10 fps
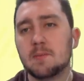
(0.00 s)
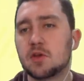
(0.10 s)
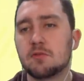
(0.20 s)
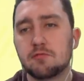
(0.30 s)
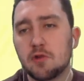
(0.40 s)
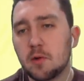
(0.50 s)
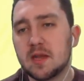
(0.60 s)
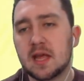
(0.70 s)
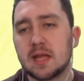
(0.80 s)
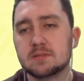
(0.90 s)
You can throw in
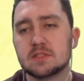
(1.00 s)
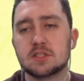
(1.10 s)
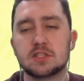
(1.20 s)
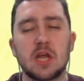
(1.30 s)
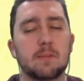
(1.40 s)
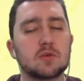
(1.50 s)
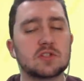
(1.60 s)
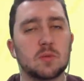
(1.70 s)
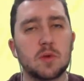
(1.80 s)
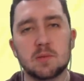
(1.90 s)
names into the chat box
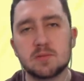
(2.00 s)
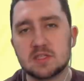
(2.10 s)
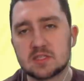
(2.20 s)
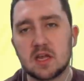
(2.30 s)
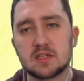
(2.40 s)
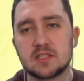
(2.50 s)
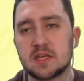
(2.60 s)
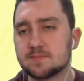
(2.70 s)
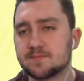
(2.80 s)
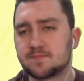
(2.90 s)
that we're going to be discussing.